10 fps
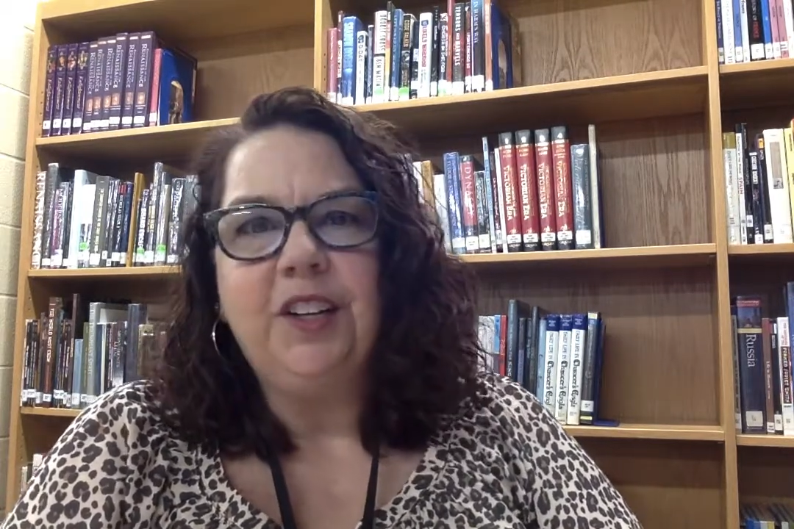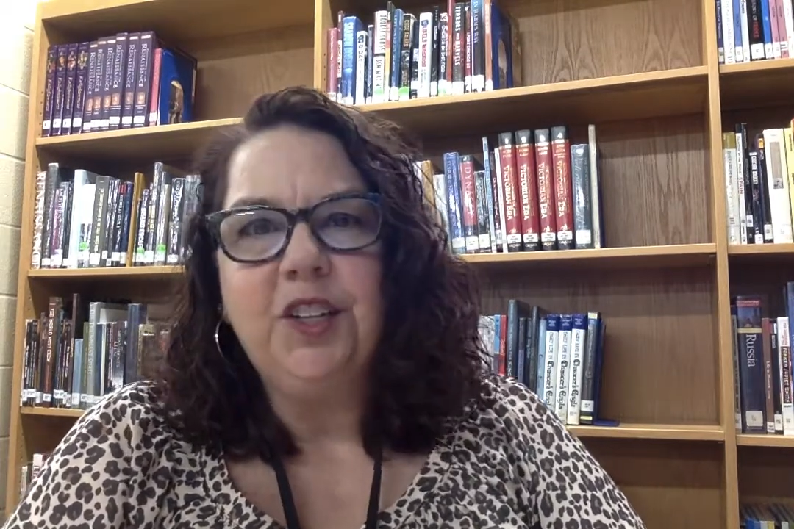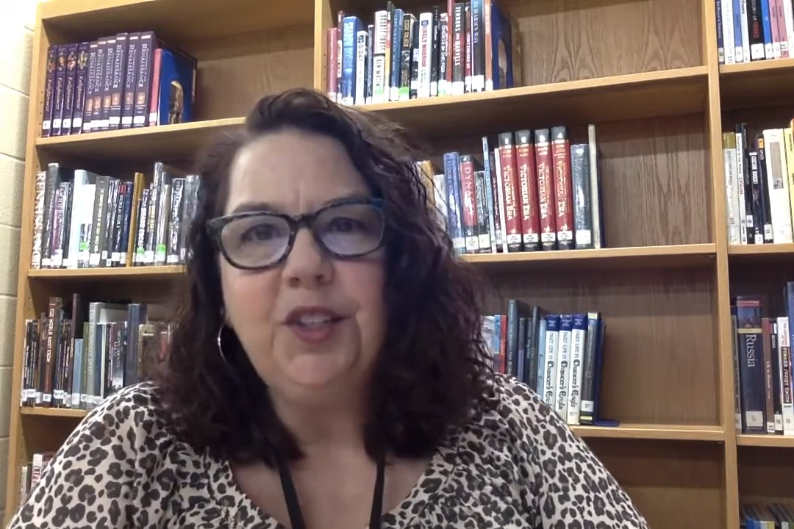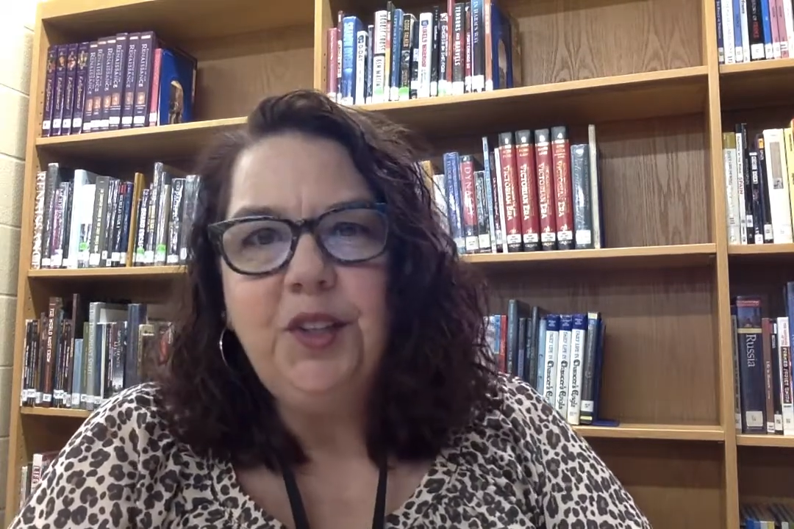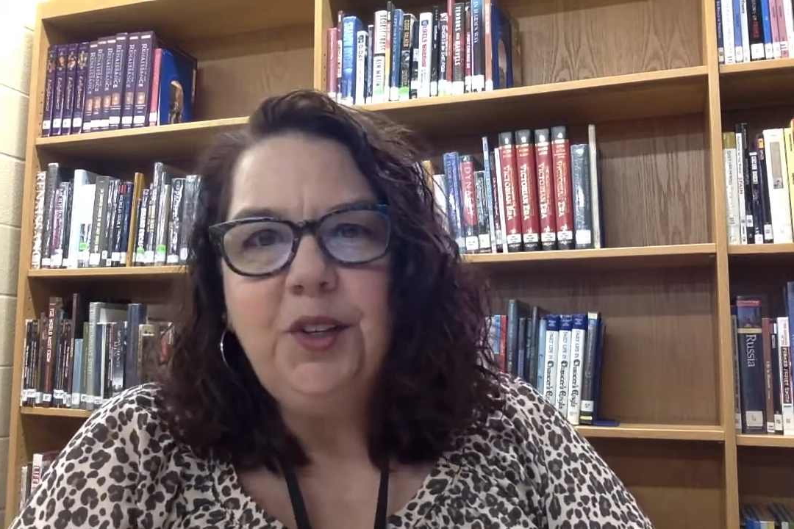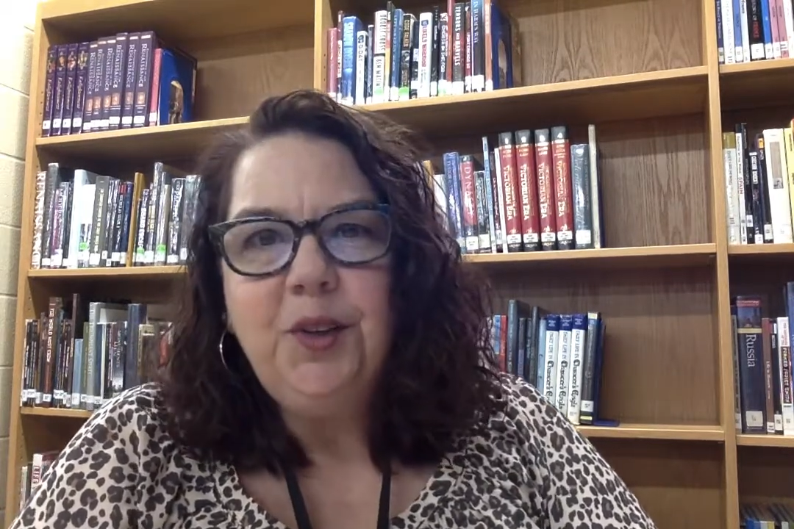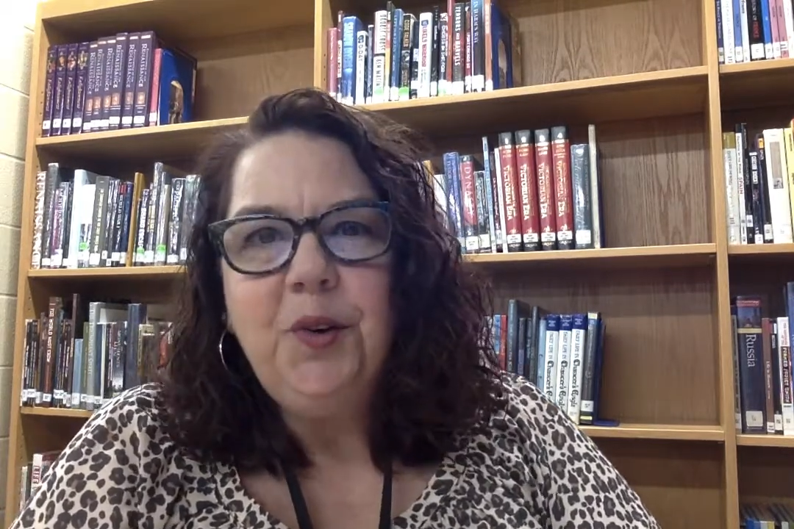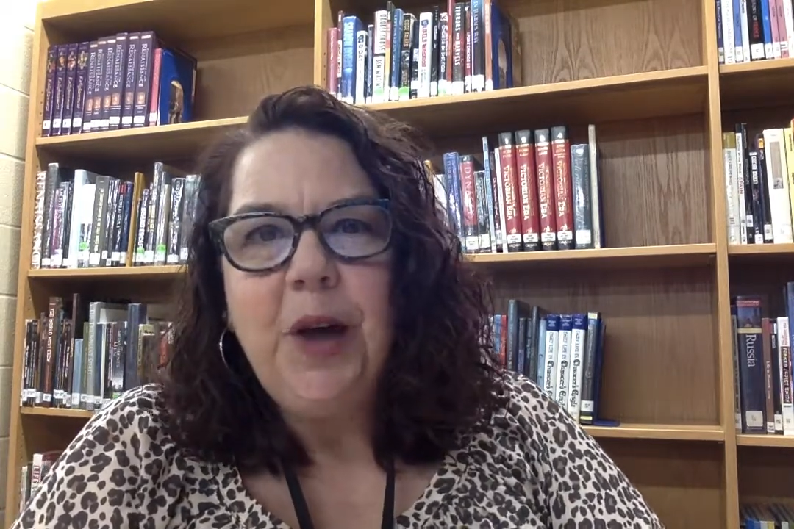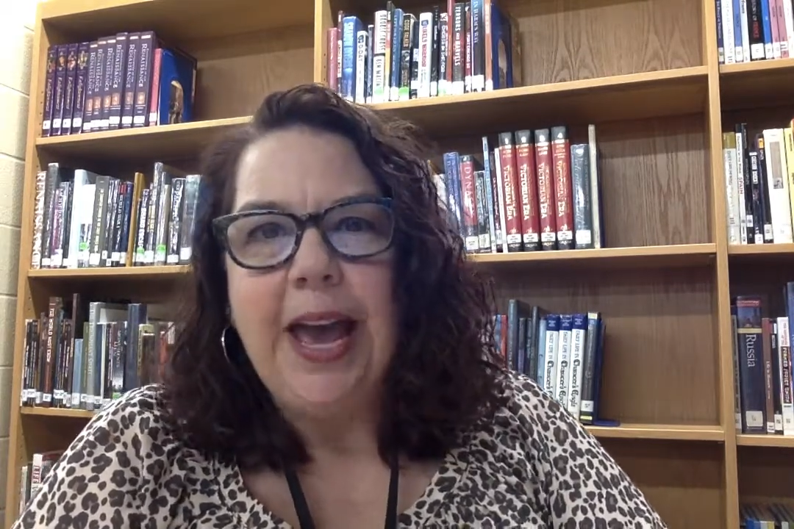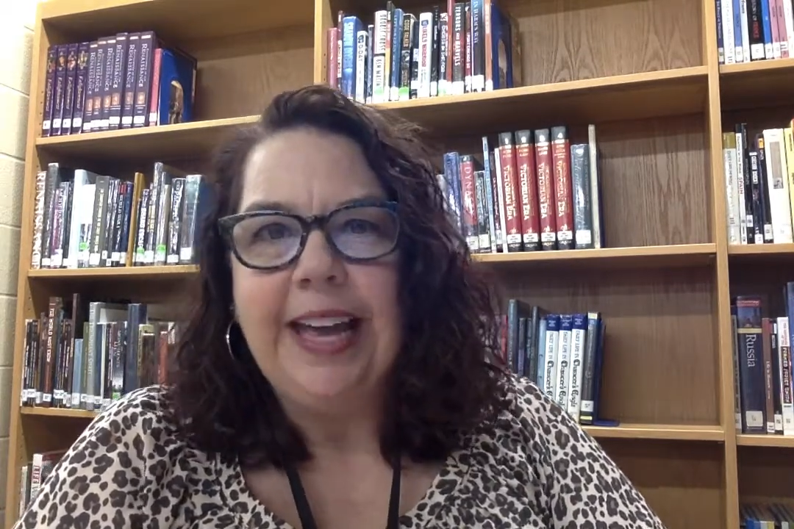glue
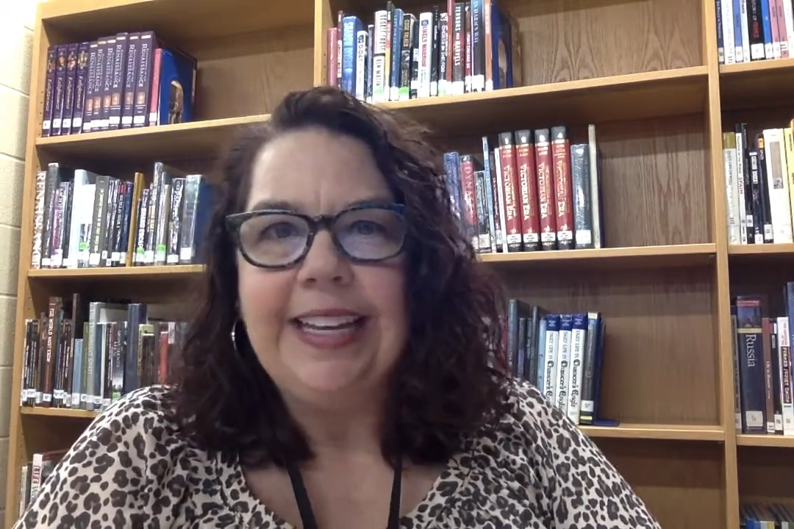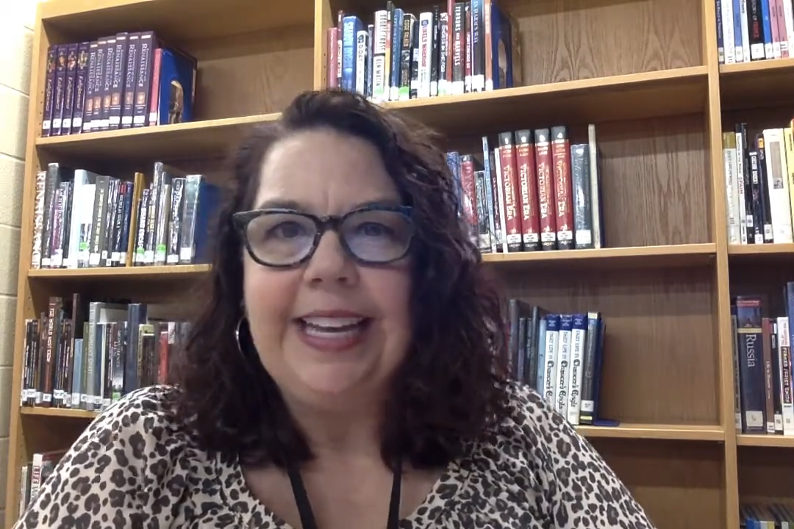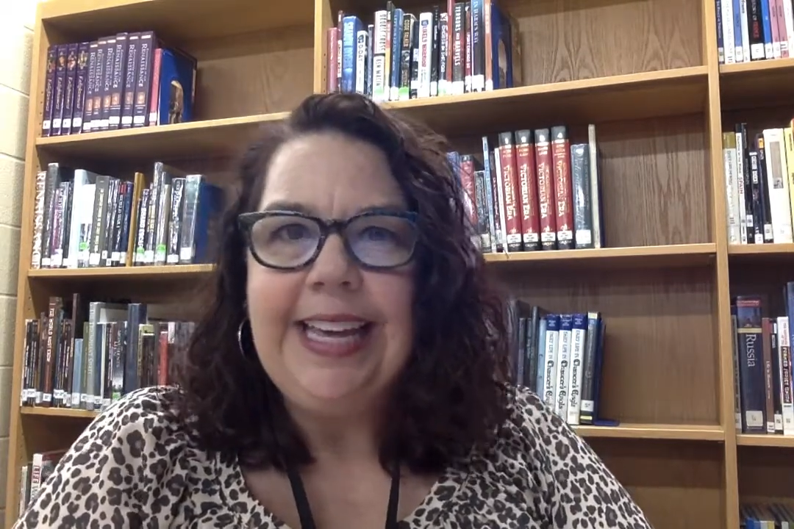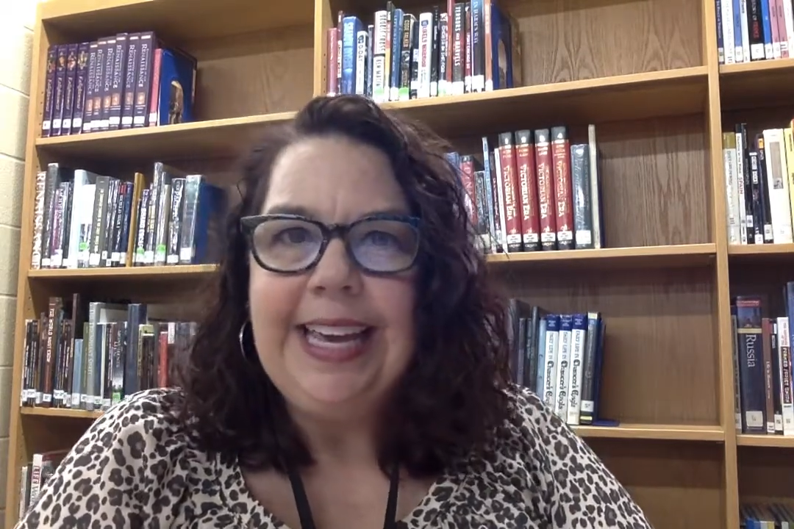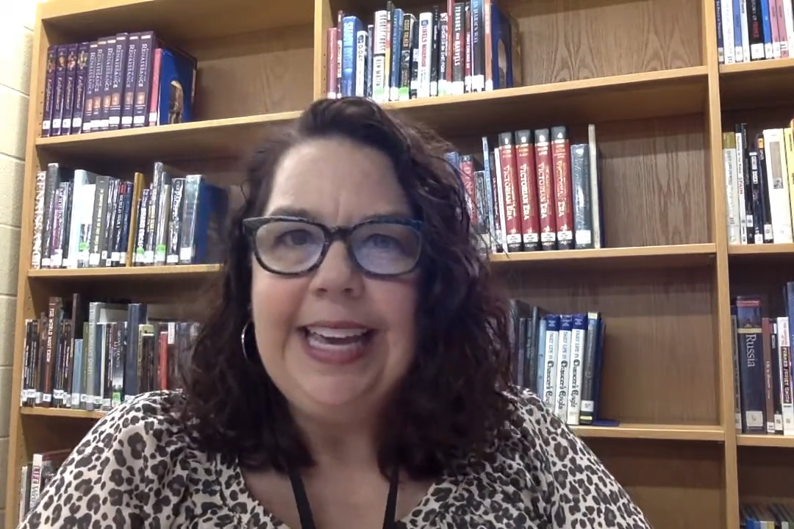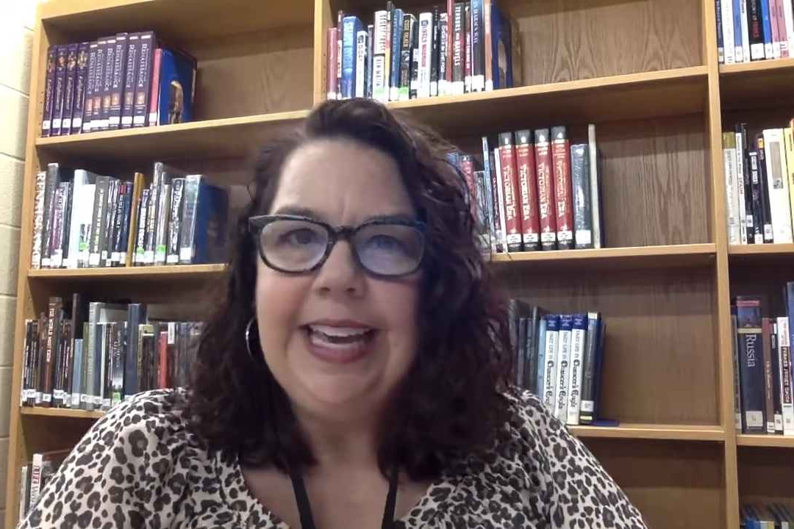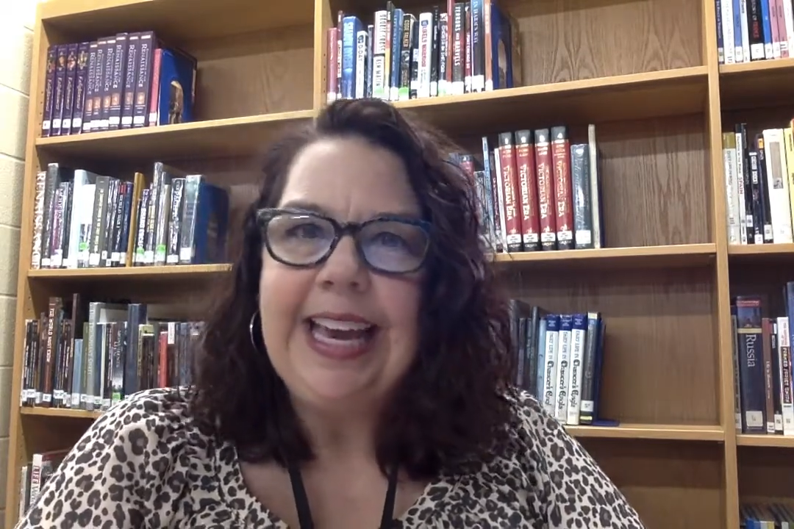and ink